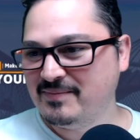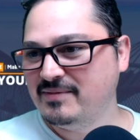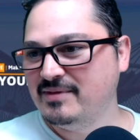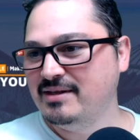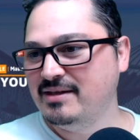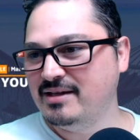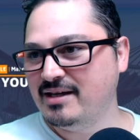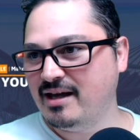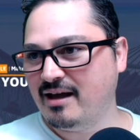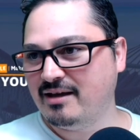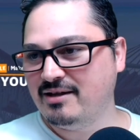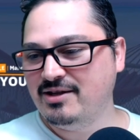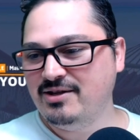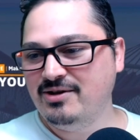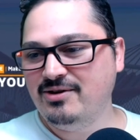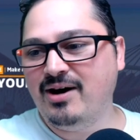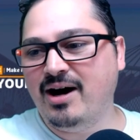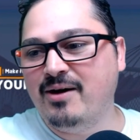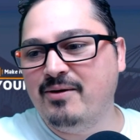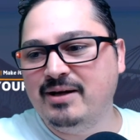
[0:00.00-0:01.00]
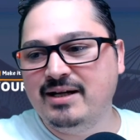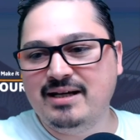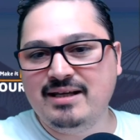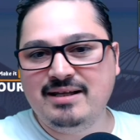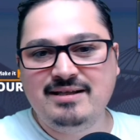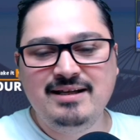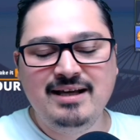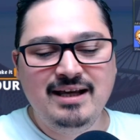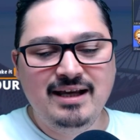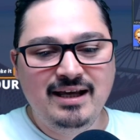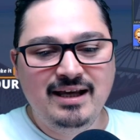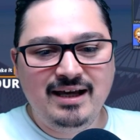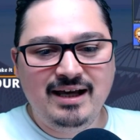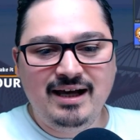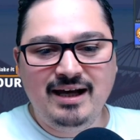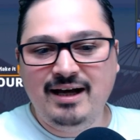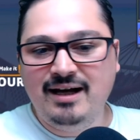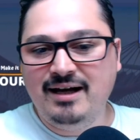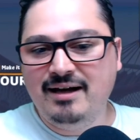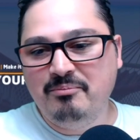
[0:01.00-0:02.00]
Yeah, you but, know um, how it is.
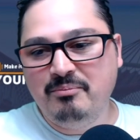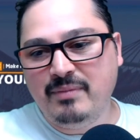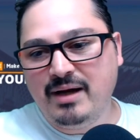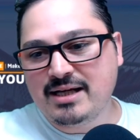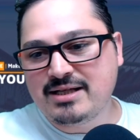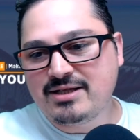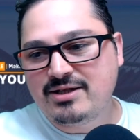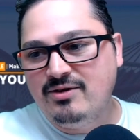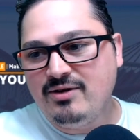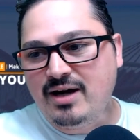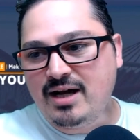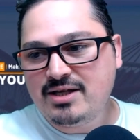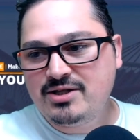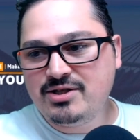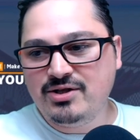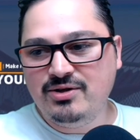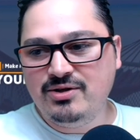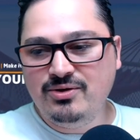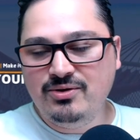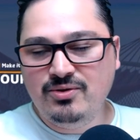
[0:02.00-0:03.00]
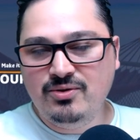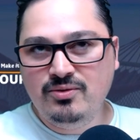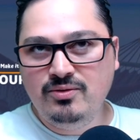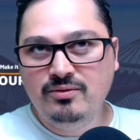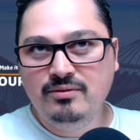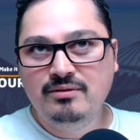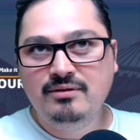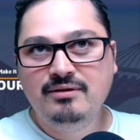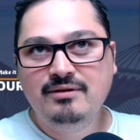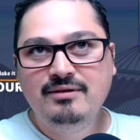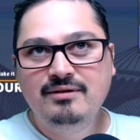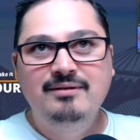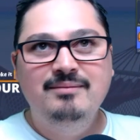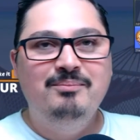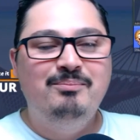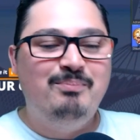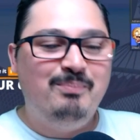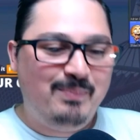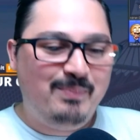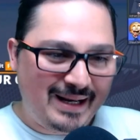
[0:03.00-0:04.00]
Um, as long as you
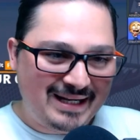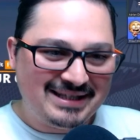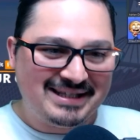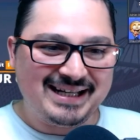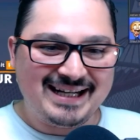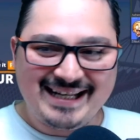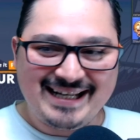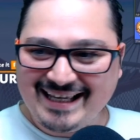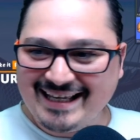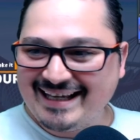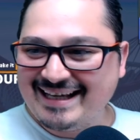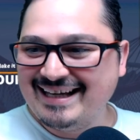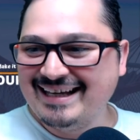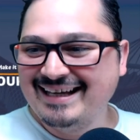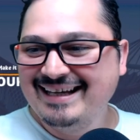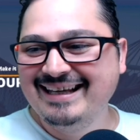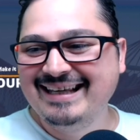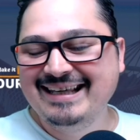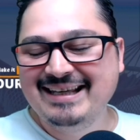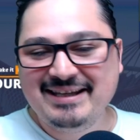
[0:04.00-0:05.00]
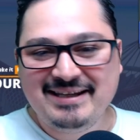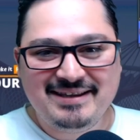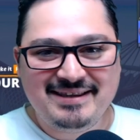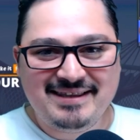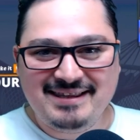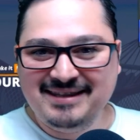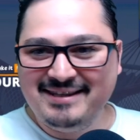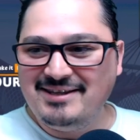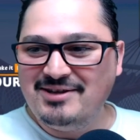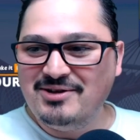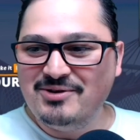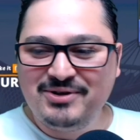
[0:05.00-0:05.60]
build a link, yeah.